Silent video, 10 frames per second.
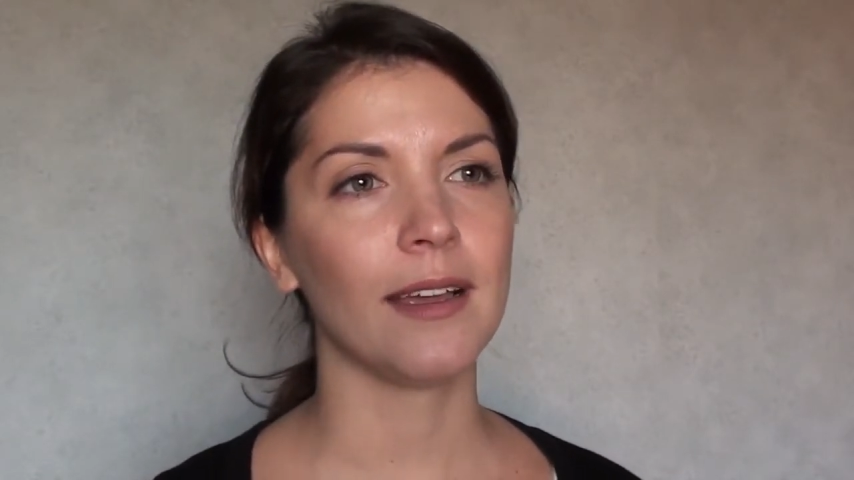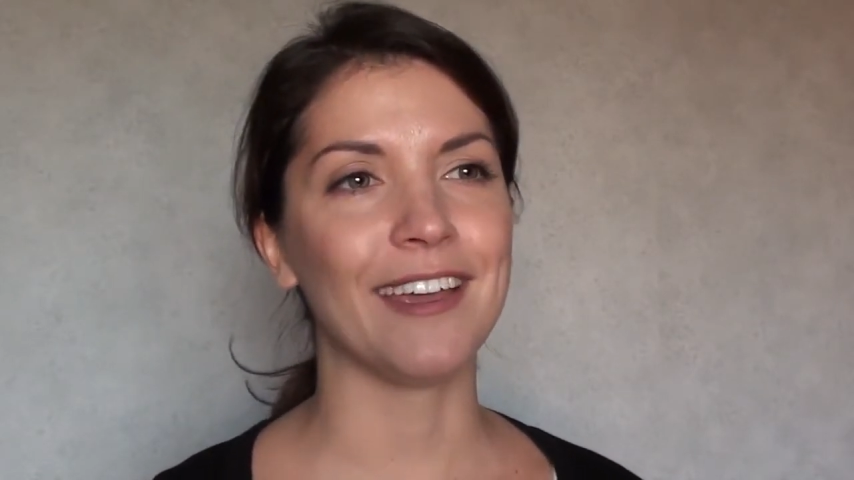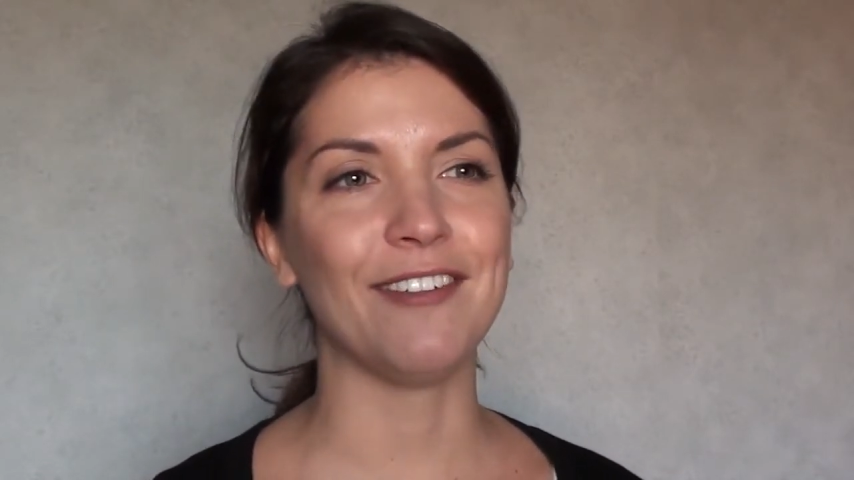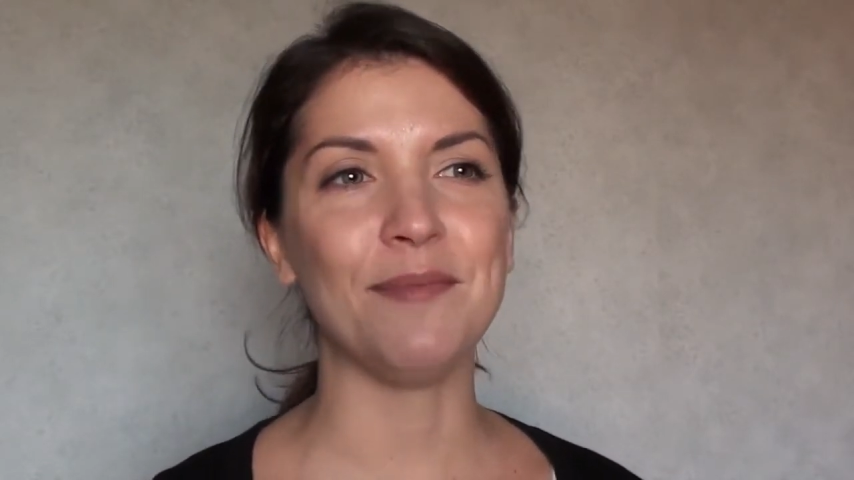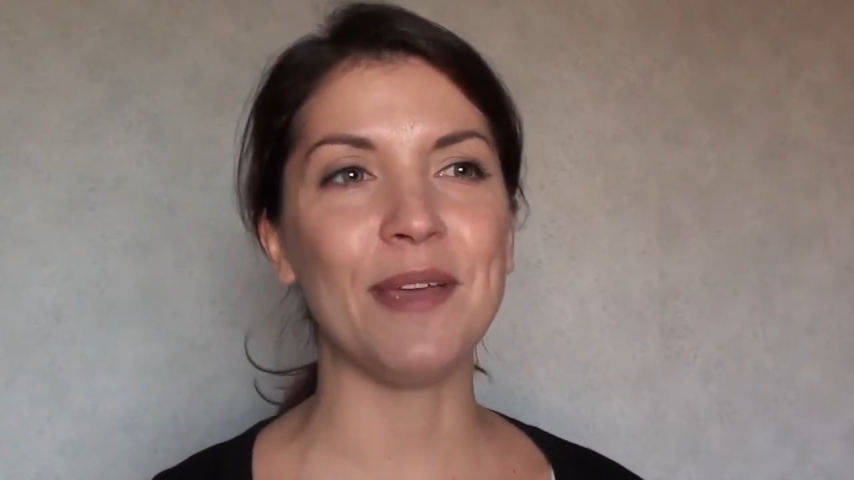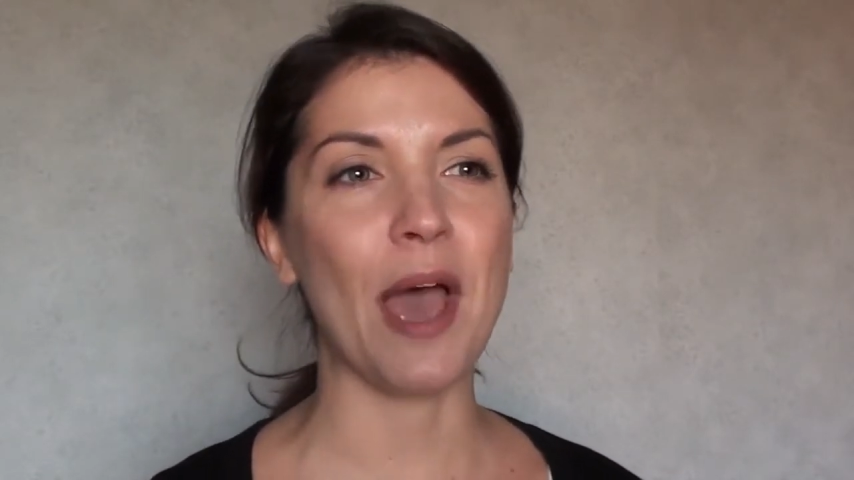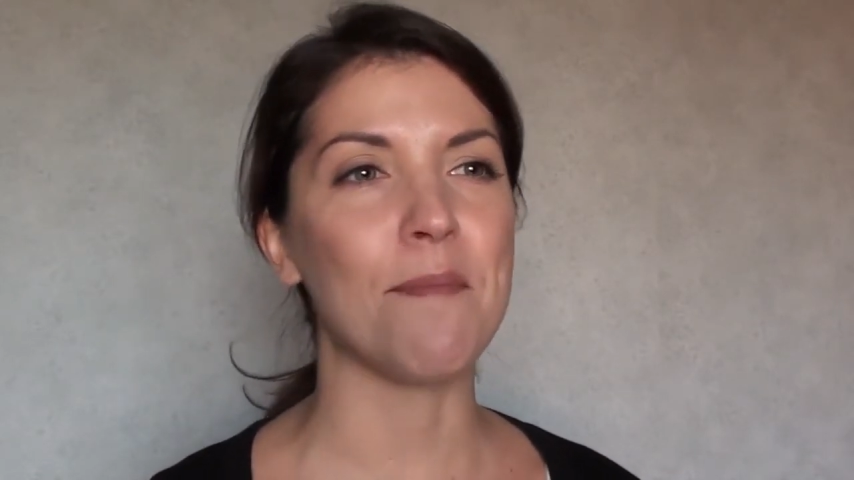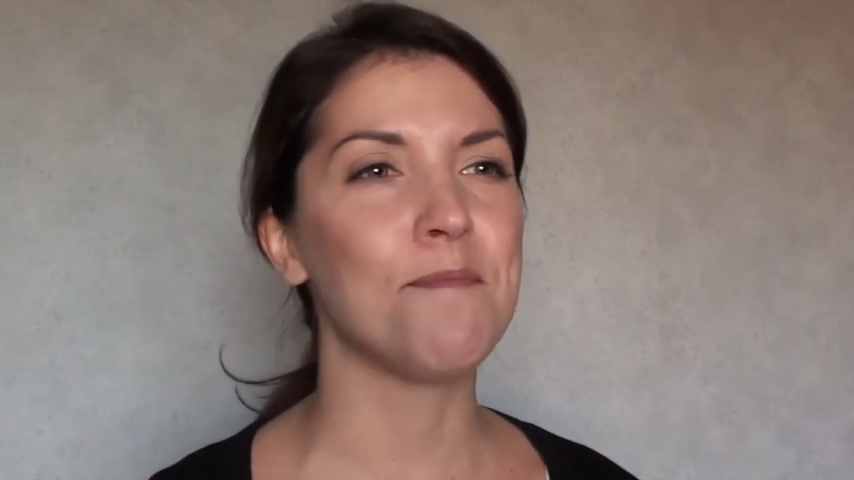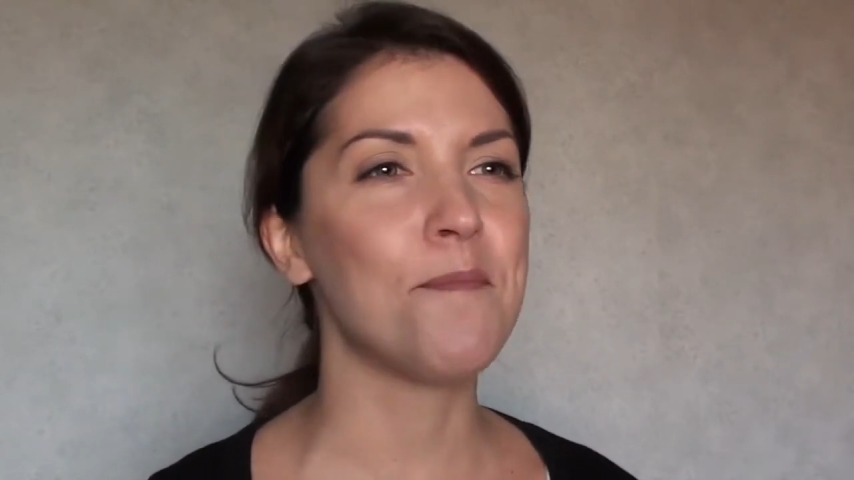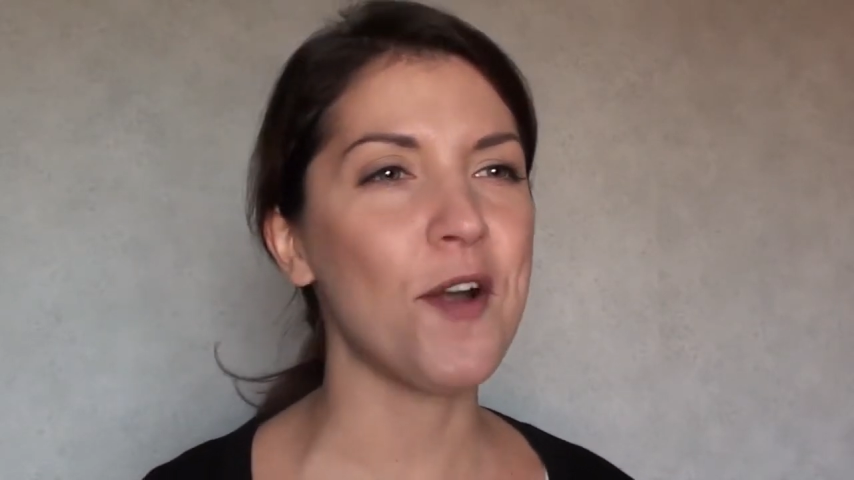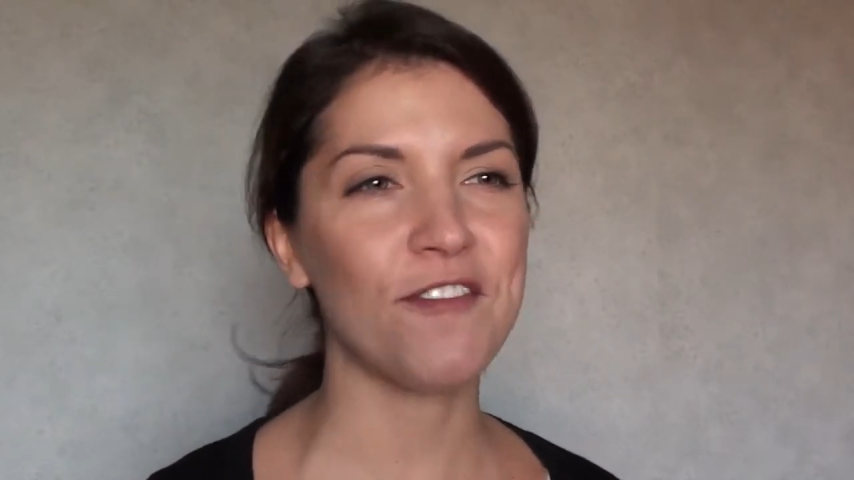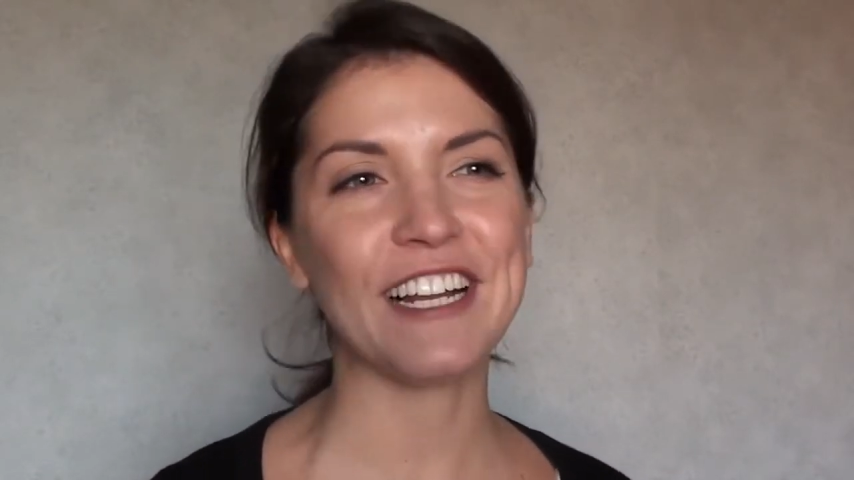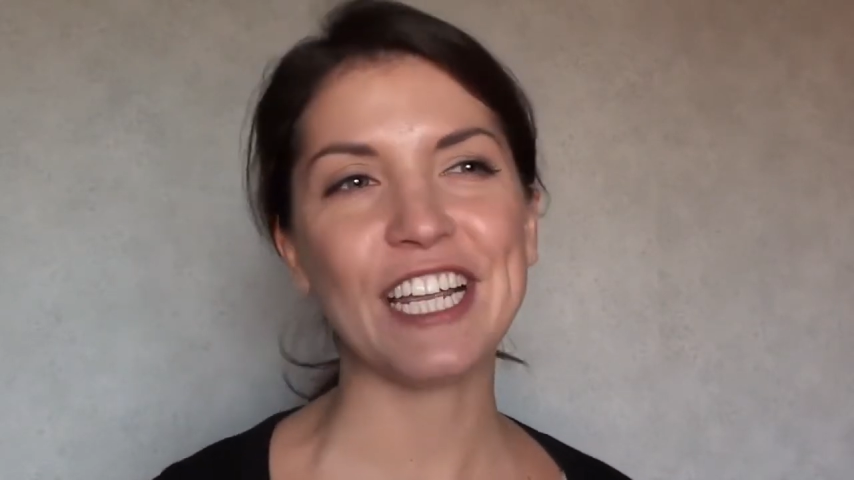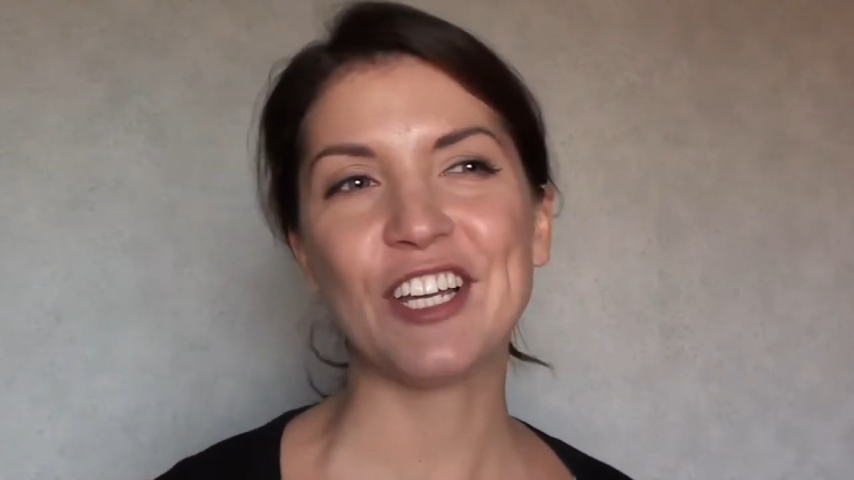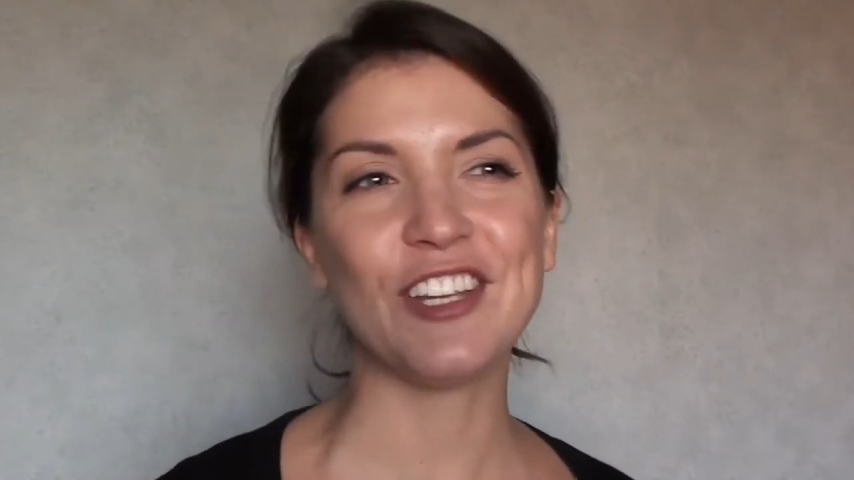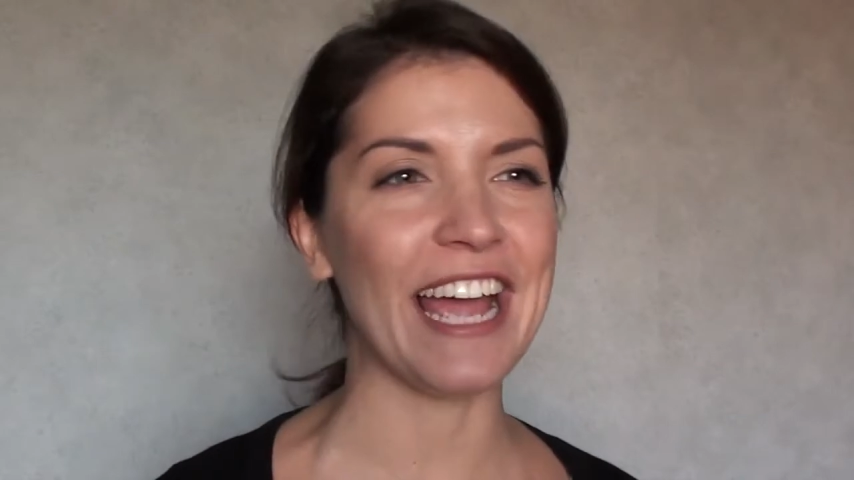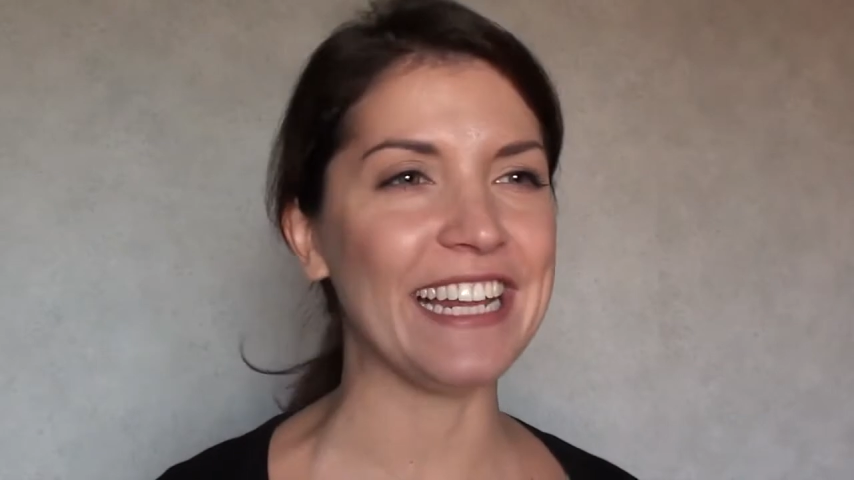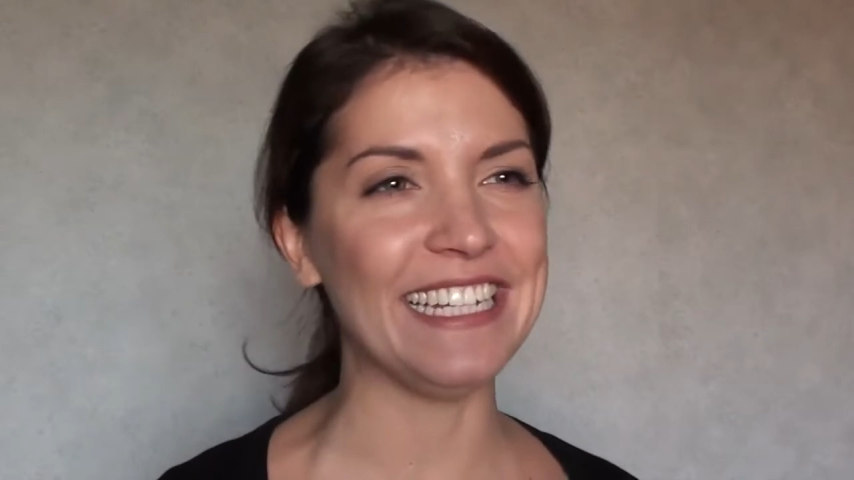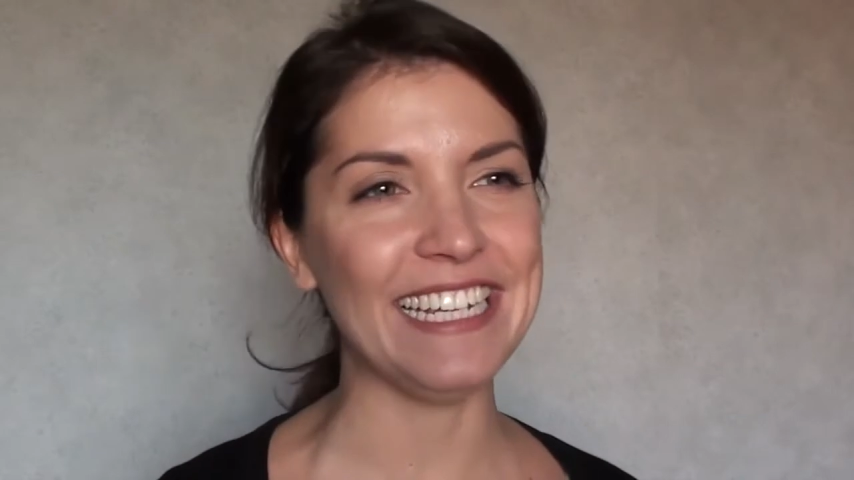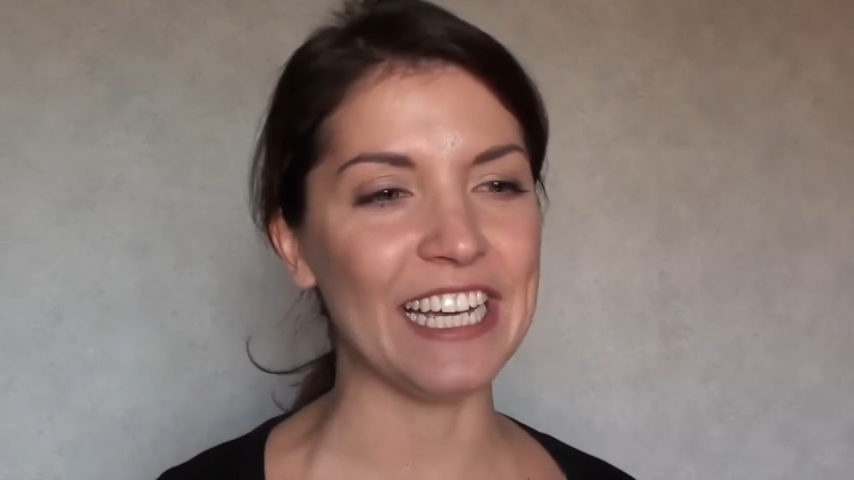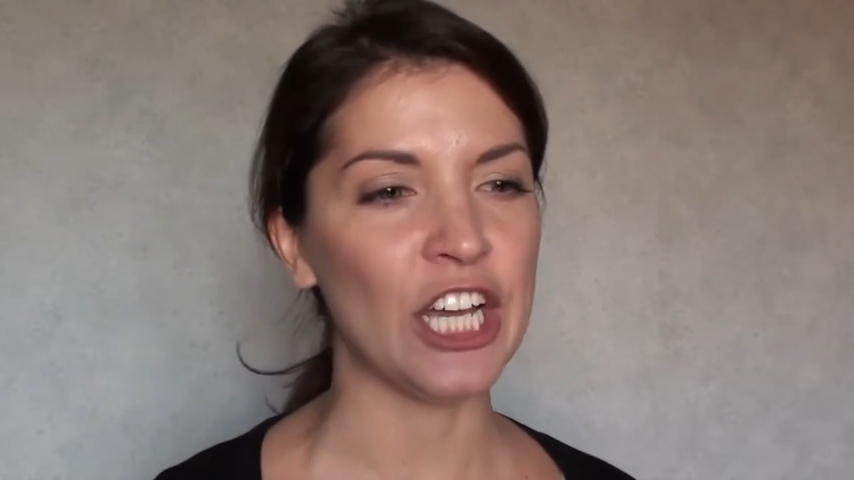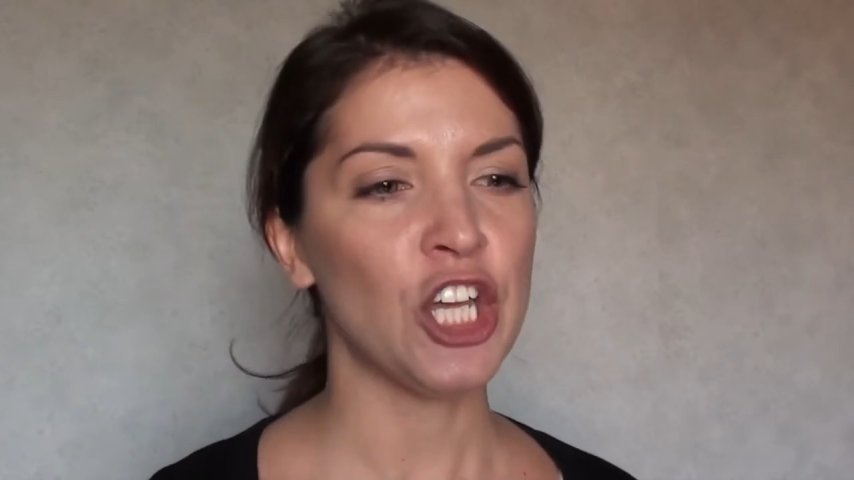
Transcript: giving me a perfectly good idea